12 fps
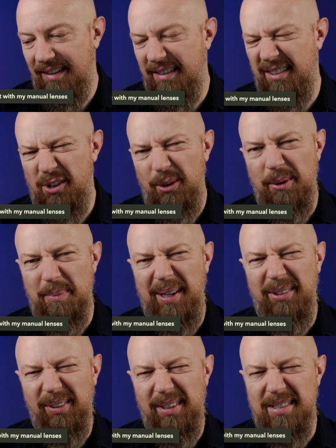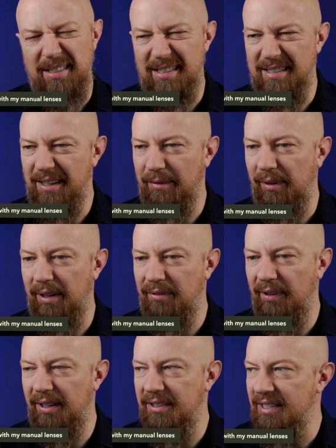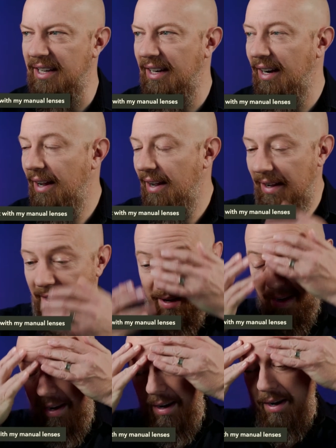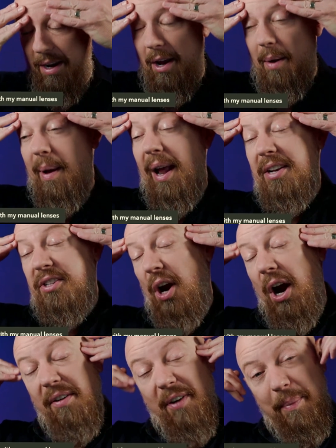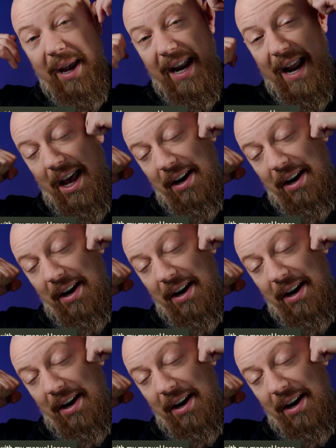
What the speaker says: shooting with manual lenses is definitely fun, isn't it? Sorry if I'm kind of